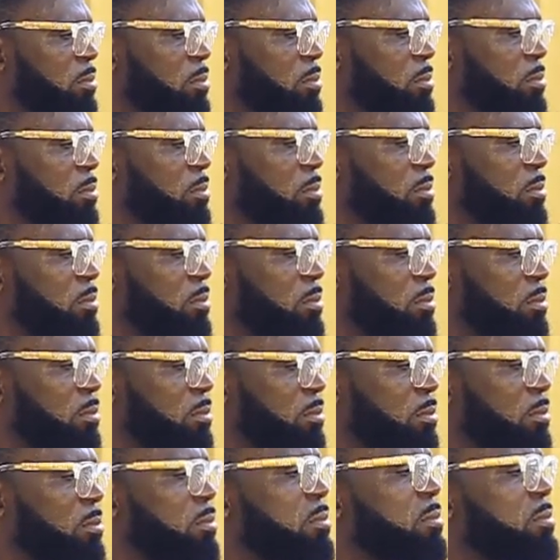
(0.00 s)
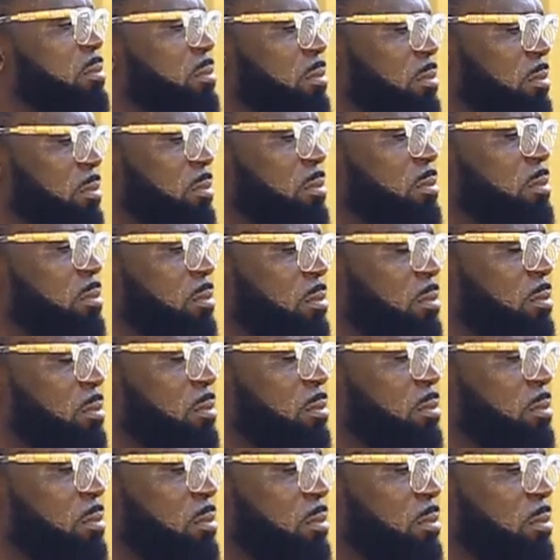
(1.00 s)

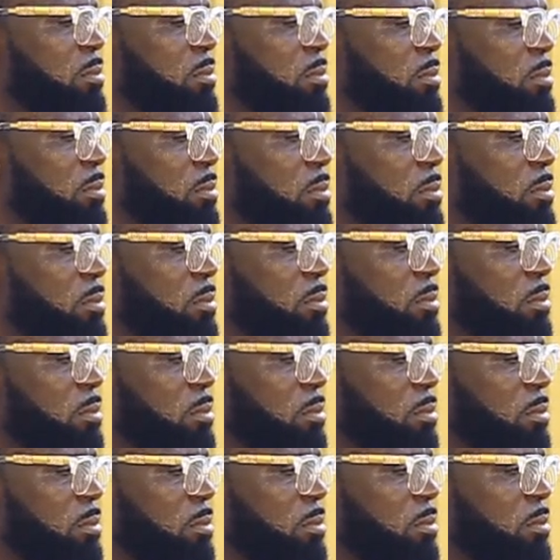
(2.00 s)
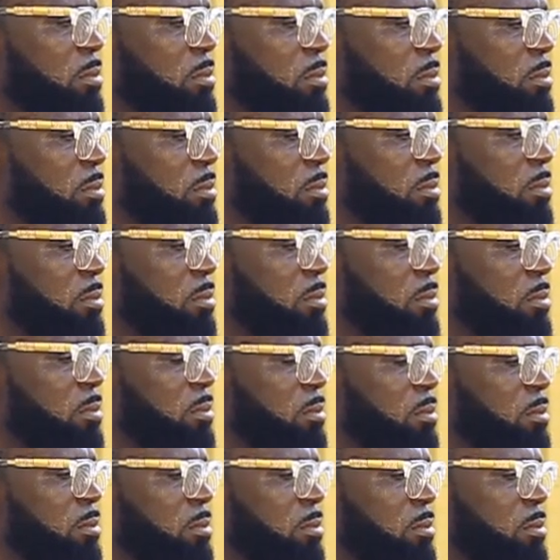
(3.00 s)

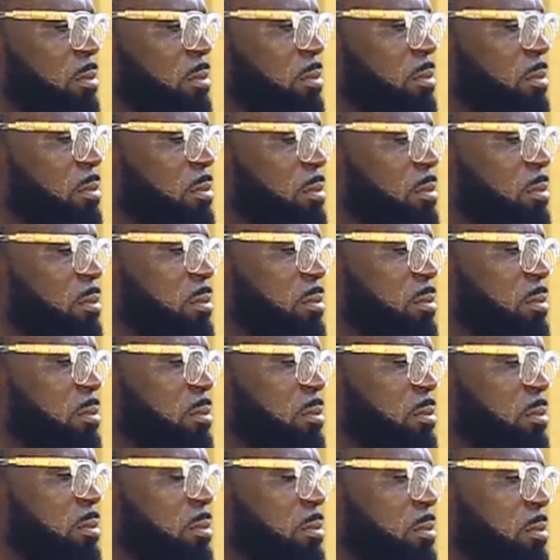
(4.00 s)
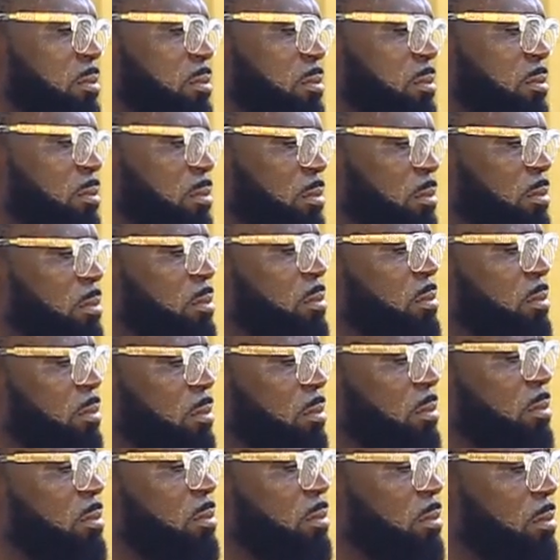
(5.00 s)

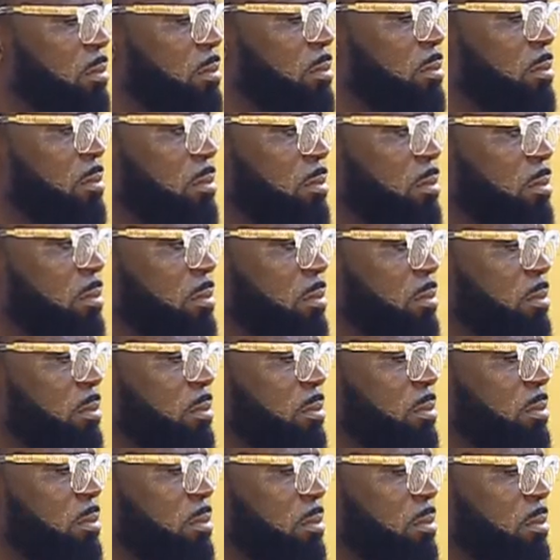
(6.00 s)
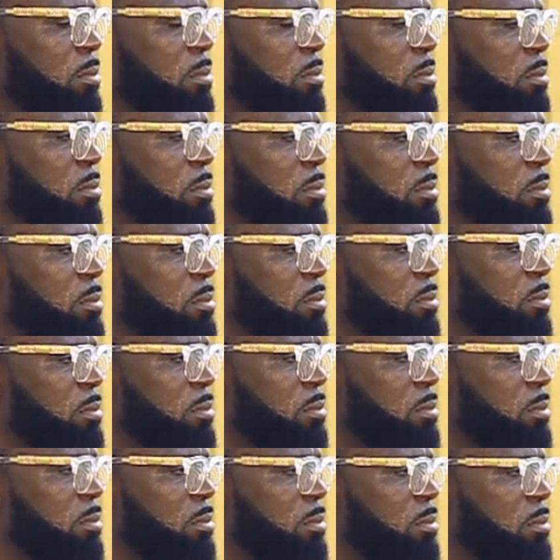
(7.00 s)
(not speaking)